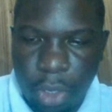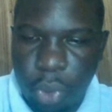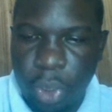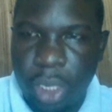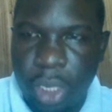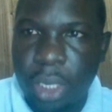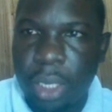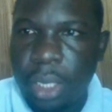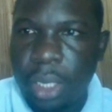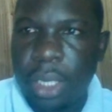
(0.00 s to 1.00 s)
good,
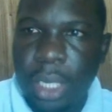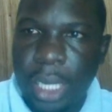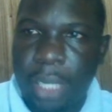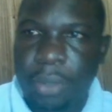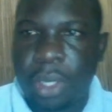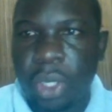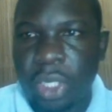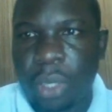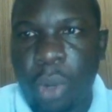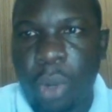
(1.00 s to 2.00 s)
and we
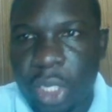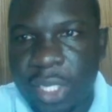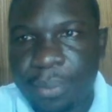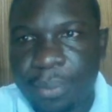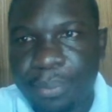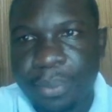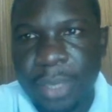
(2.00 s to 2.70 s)
close the quotes.